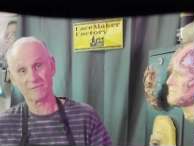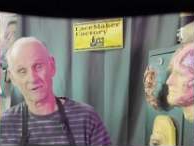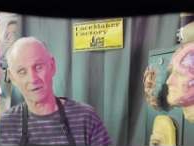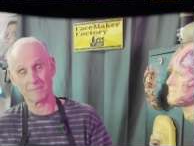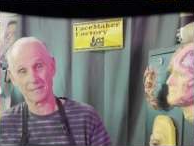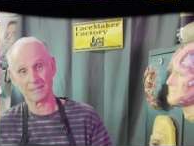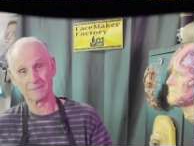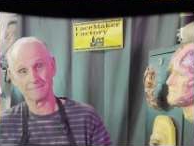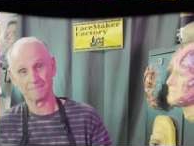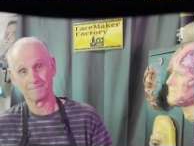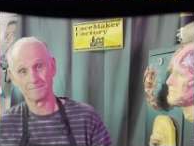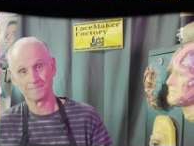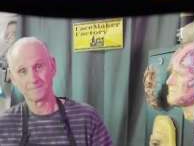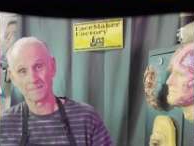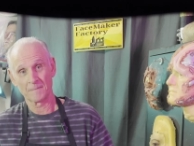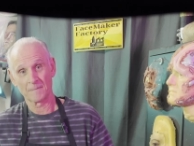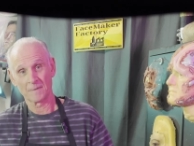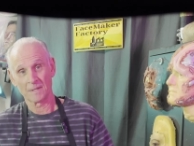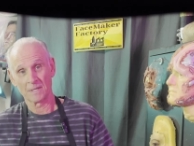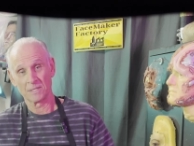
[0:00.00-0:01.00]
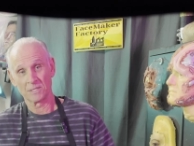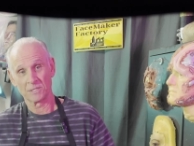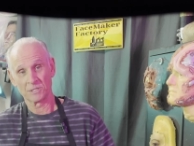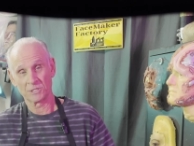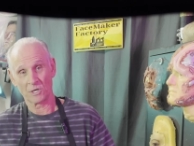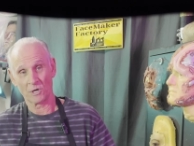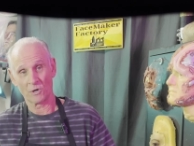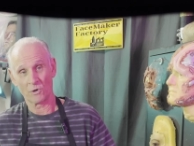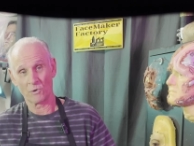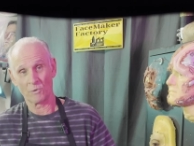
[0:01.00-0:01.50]
from it.
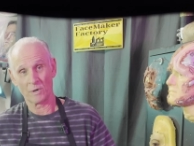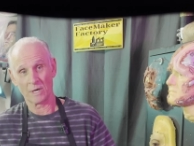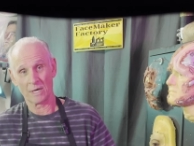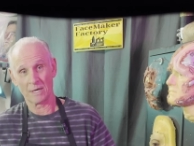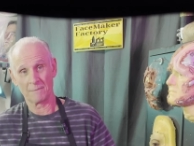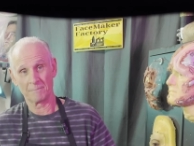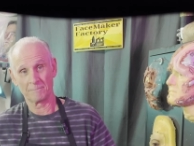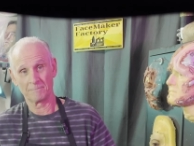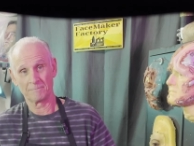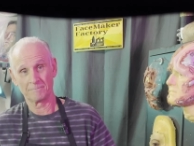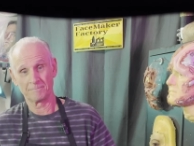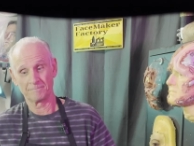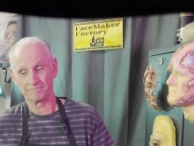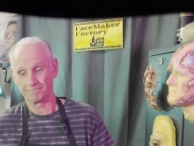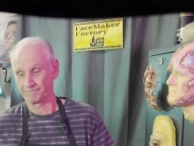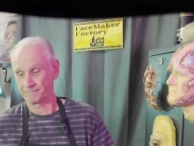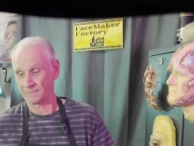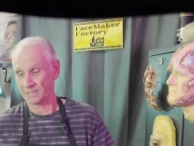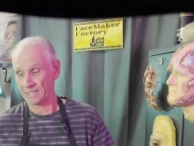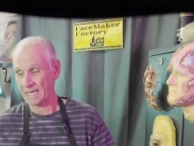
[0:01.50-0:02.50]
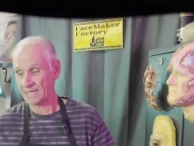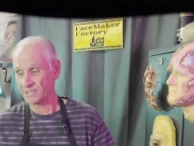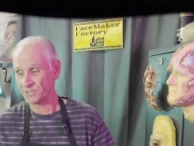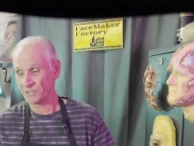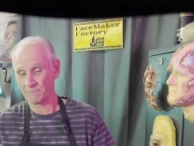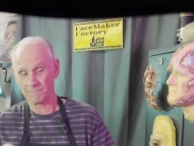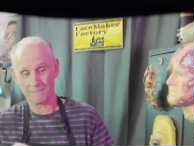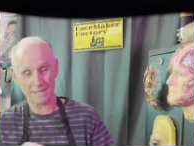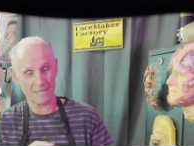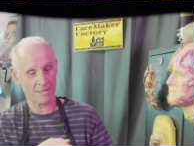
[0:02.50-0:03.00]
So glad
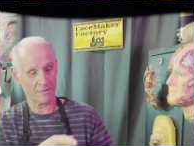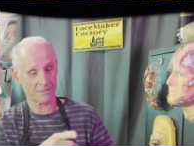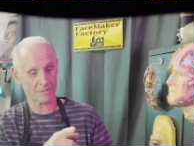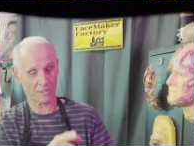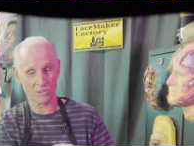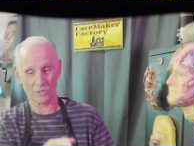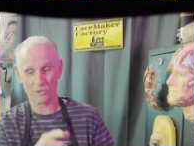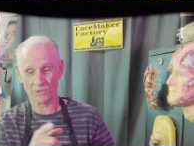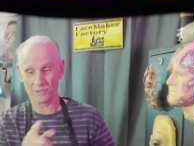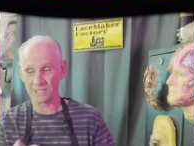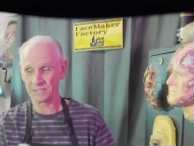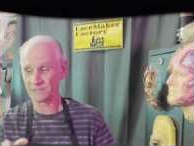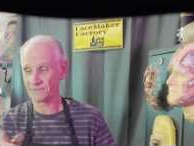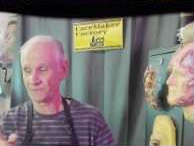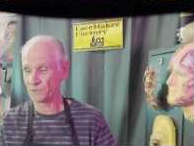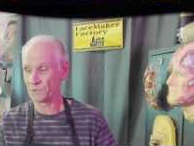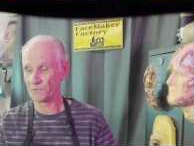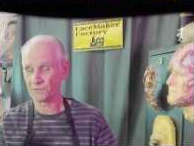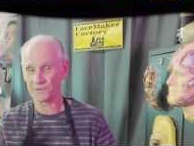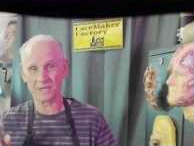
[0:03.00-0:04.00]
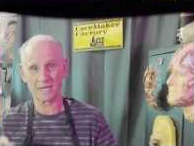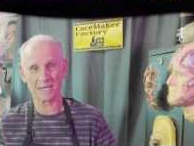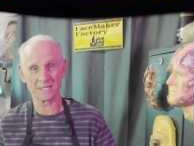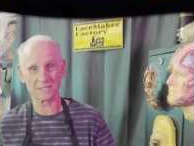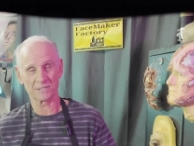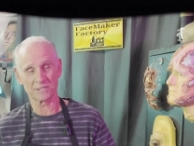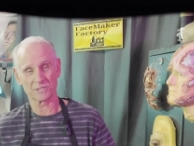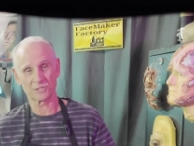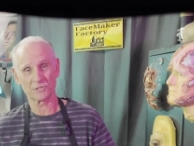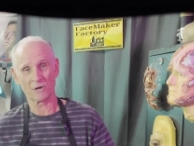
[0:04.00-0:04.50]
you could be here to learn these few
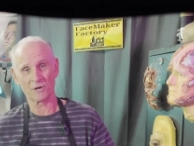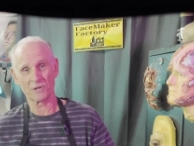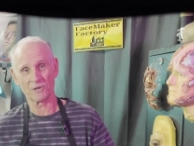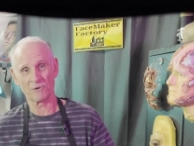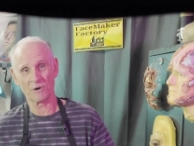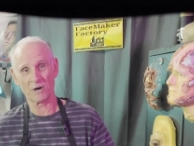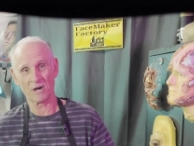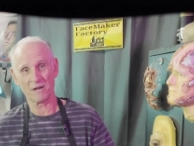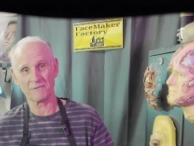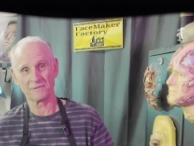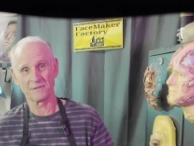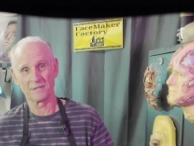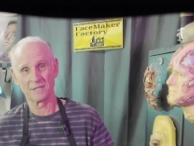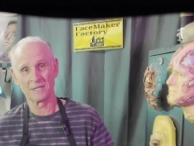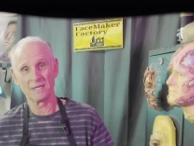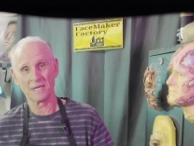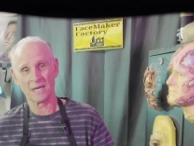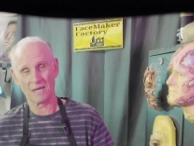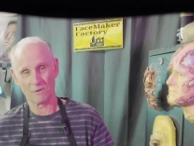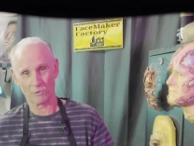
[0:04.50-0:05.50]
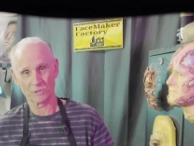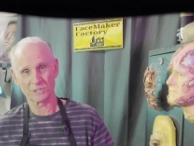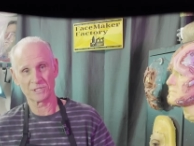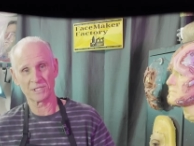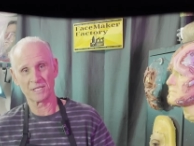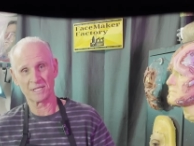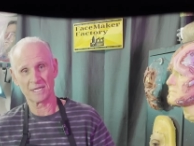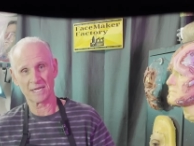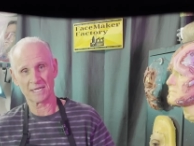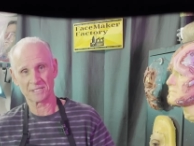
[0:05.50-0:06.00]
things to start you off, and we'll
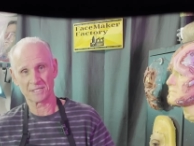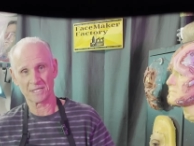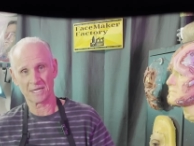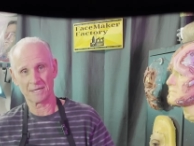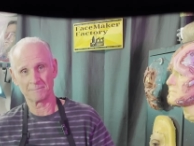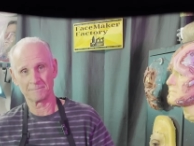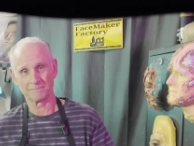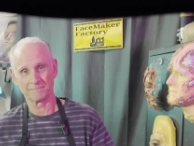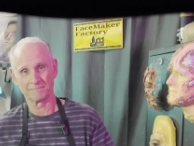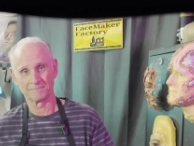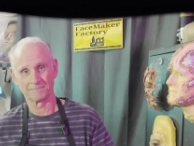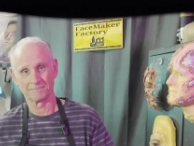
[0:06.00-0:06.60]
see you next time.